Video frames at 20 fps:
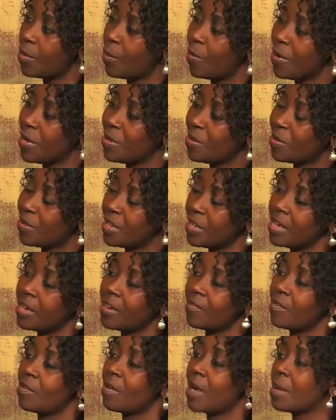When you think
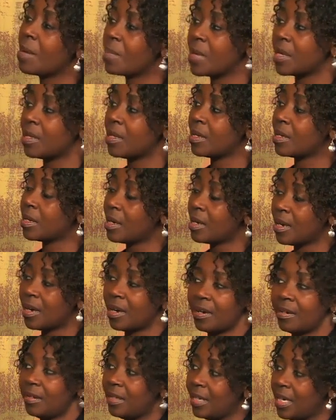of grandmother,
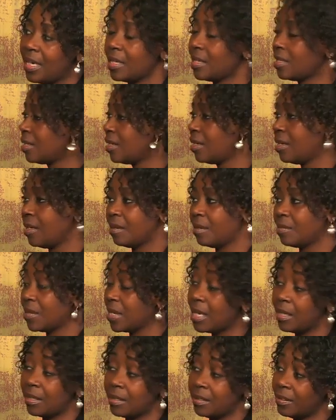her legacy, I'm
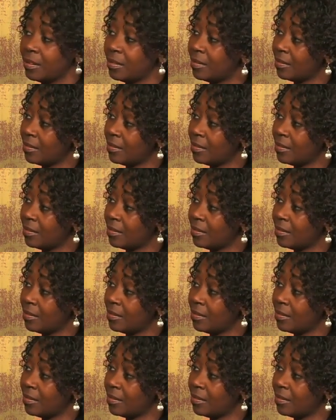telling you.